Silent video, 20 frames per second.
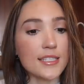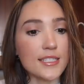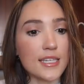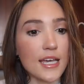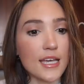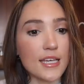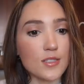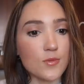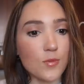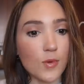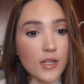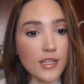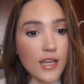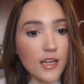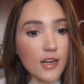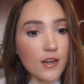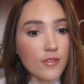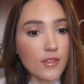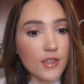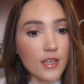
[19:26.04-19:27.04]
It says, "What
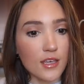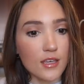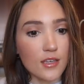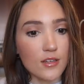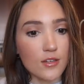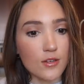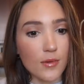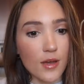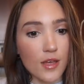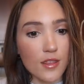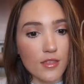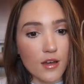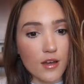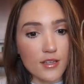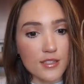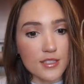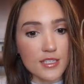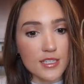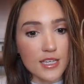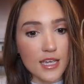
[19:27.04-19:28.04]
line of thinking do my
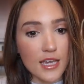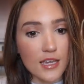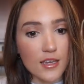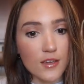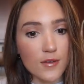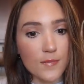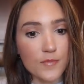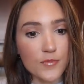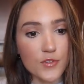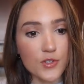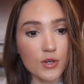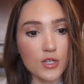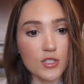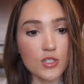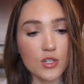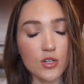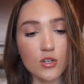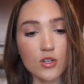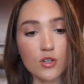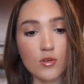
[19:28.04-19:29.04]
thoughts take? Do I
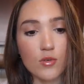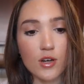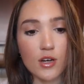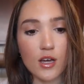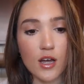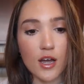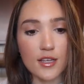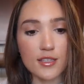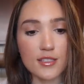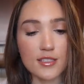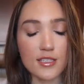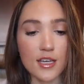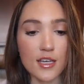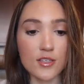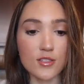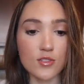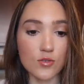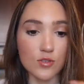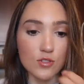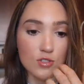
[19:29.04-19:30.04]
turn to what God
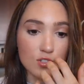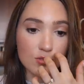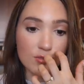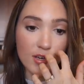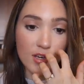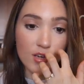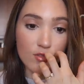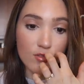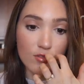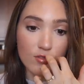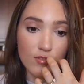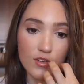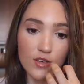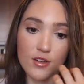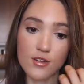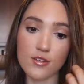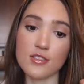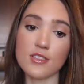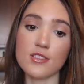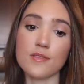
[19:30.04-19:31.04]
says or to my own
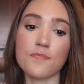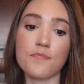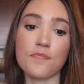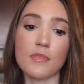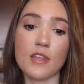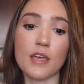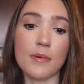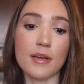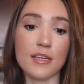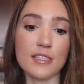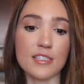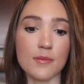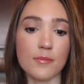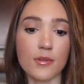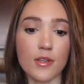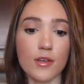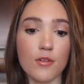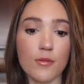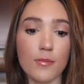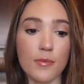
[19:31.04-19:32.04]
fears? Am I
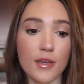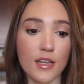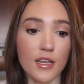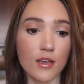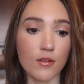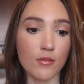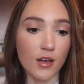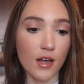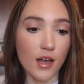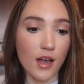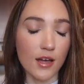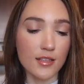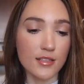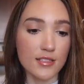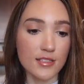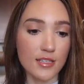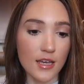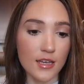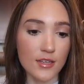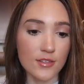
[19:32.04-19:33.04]
simply repeating what
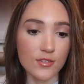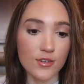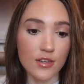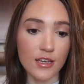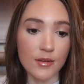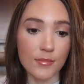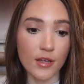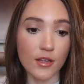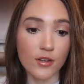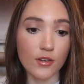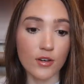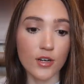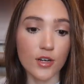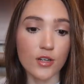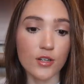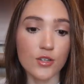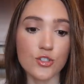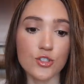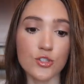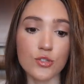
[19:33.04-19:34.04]
God says, or am I
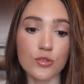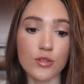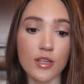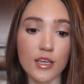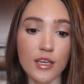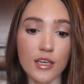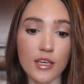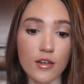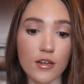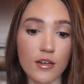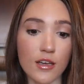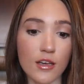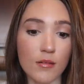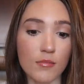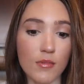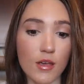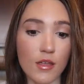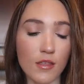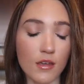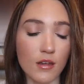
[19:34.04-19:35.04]
learning to truly hear
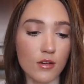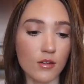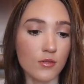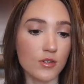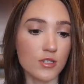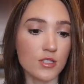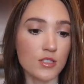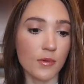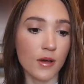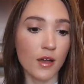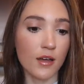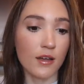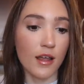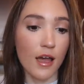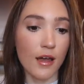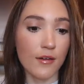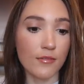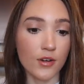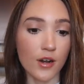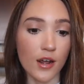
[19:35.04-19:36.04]
him and then to respond
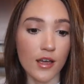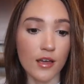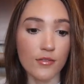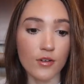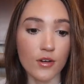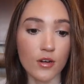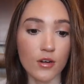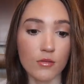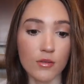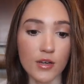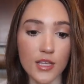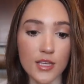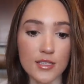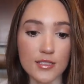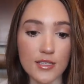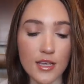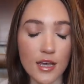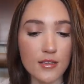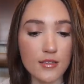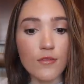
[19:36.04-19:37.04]
after I have heard what he
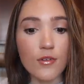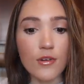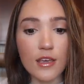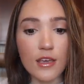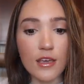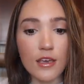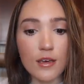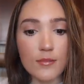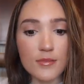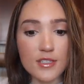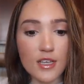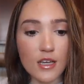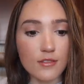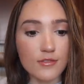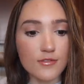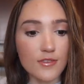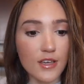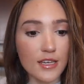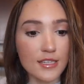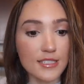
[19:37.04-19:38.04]
says? For he
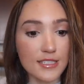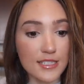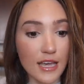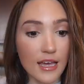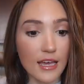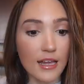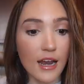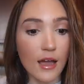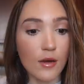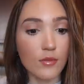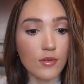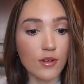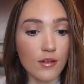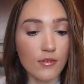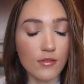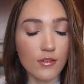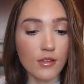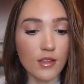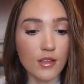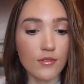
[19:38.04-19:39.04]
himself has said, I will
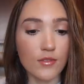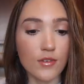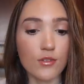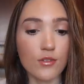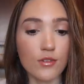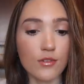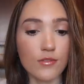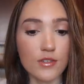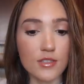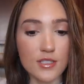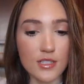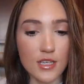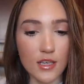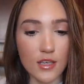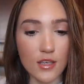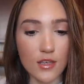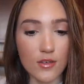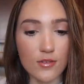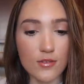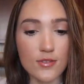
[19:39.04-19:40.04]
never leave you nor
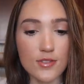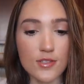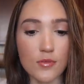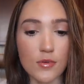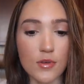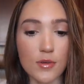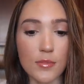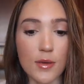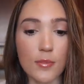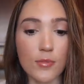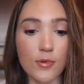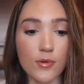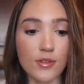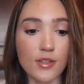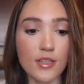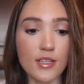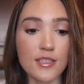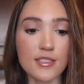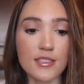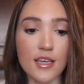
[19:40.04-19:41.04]
forsake you. So we may
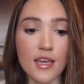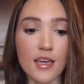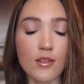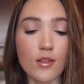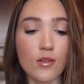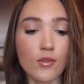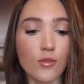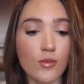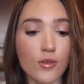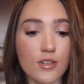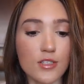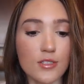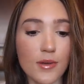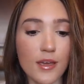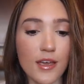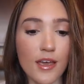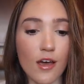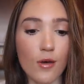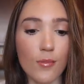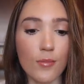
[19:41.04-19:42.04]
boldly say, the Lord is
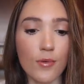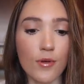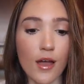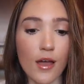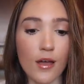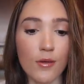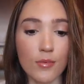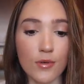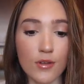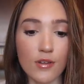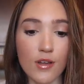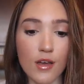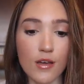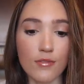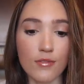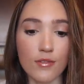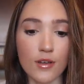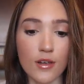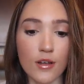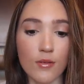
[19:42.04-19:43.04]
my helper. I will
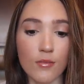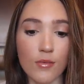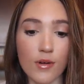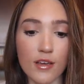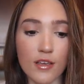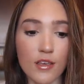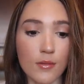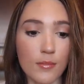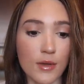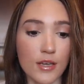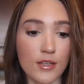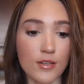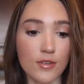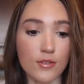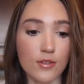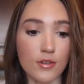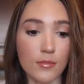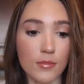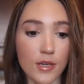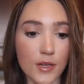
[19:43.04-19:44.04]
not fear. What can man
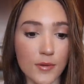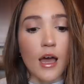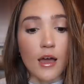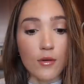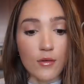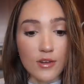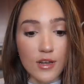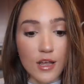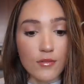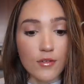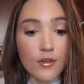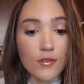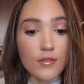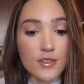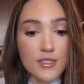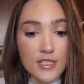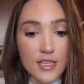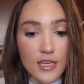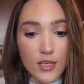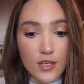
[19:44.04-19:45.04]
do to me? I will never
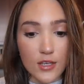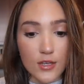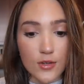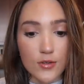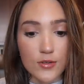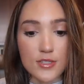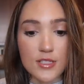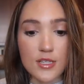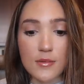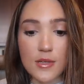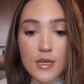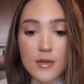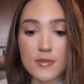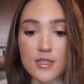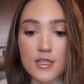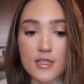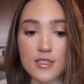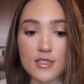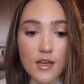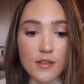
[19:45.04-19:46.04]
forsake you. Sometimes
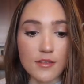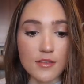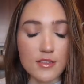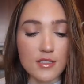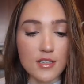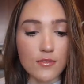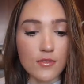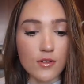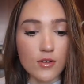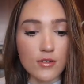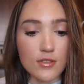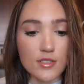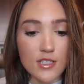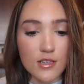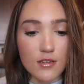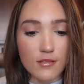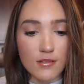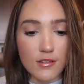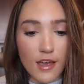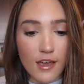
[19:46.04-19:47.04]
it is not the
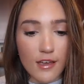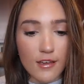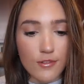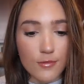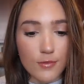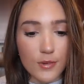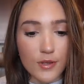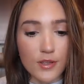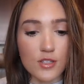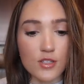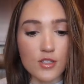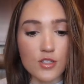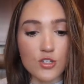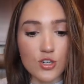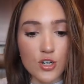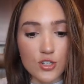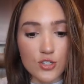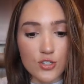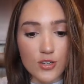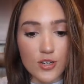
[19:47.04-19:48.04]
difficulty of life, but the
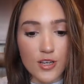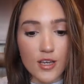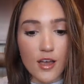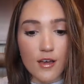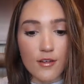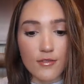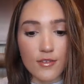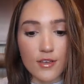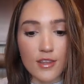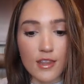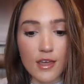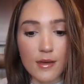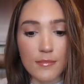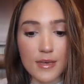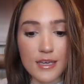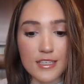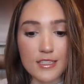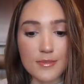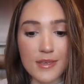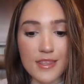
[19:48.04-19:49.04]
drudgery of it that
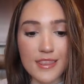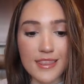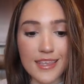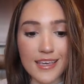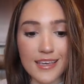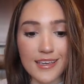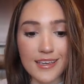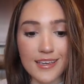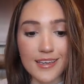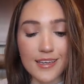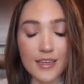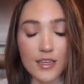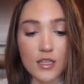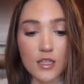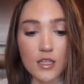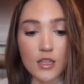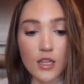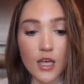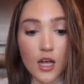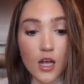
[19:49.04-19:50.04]
makes me think
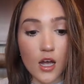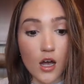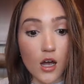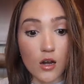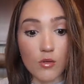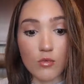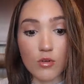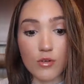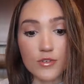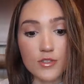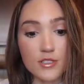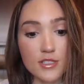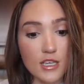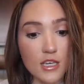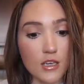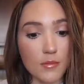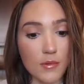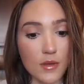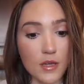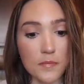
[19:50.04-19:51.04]
that God will
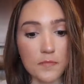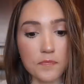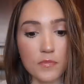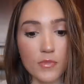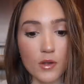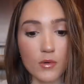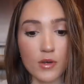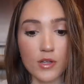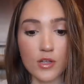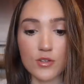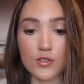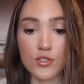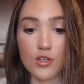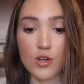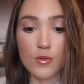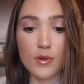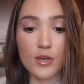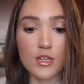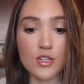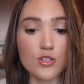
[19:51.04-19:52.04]
forsake me. When there's
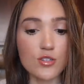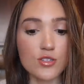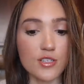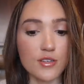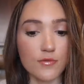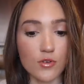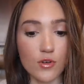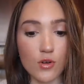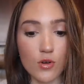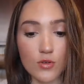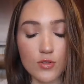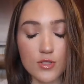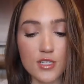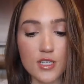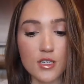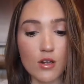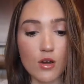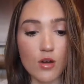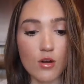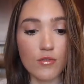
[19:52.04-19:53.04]
no major
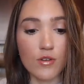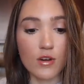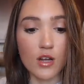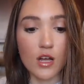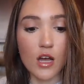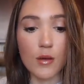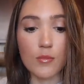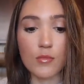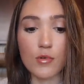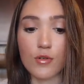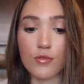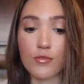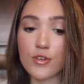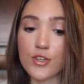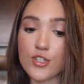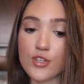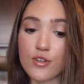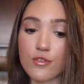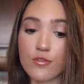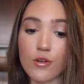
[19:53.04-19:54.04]
difficulty to overcome, no
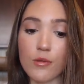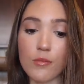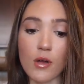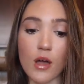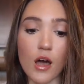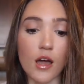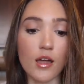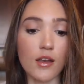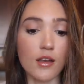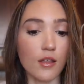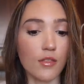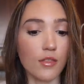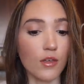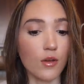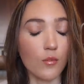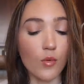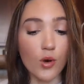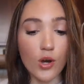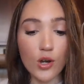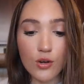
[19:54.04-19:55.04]
vision from God,
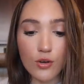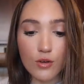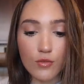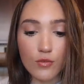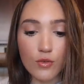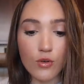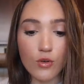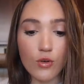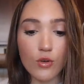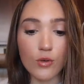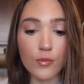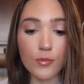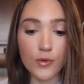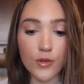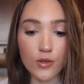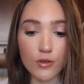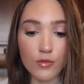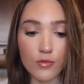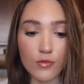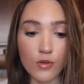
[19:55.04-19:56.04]
nothing wonderful or
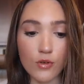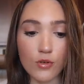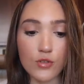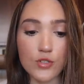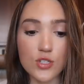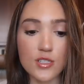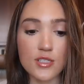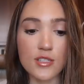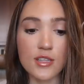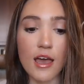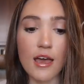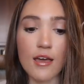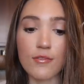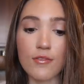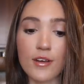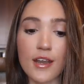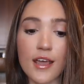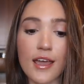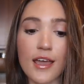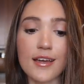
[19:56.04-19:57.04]
beautiful, just the
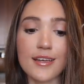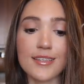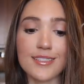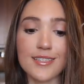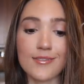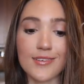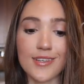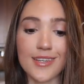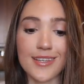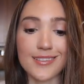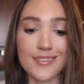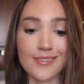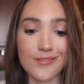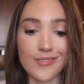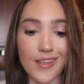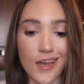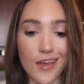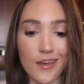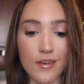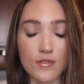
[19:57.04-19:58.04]
everyday activities of
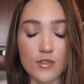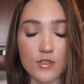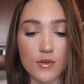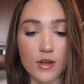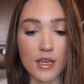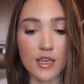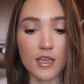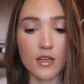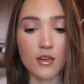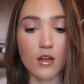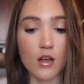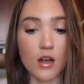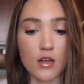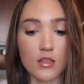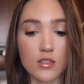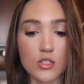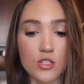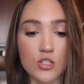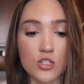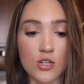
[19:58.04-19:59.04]
life, do I hear
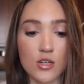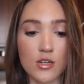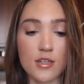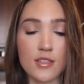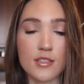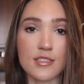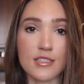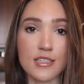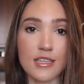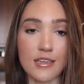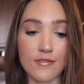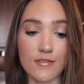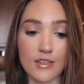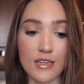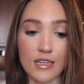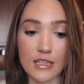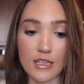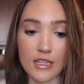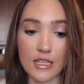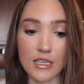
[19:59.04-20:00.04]
God's assurance
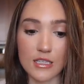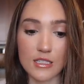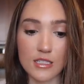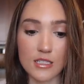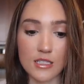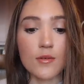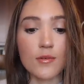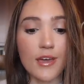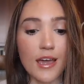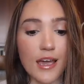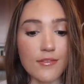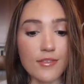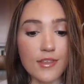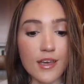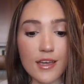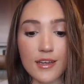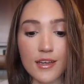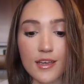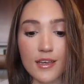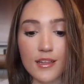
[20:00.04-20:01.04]
even in these?" We have the
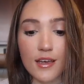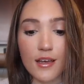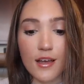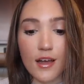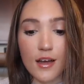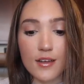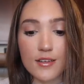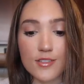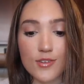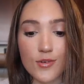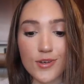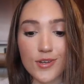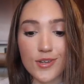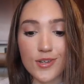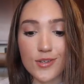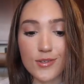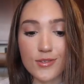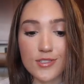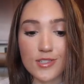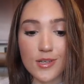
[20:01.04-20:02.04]
idea that God is going to do